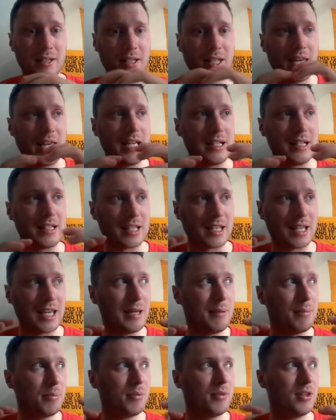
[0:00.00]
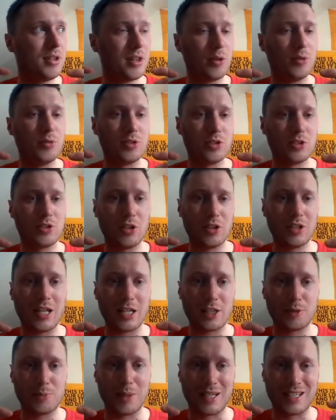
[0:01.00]
keen to keep those certain
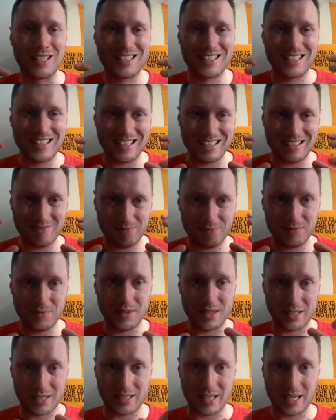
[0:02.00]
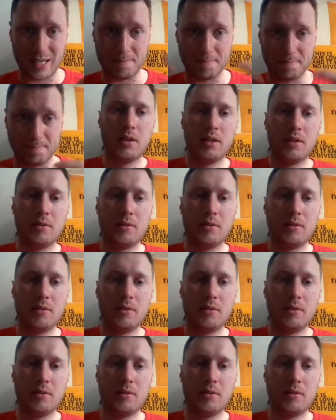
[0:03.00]
aspects the same.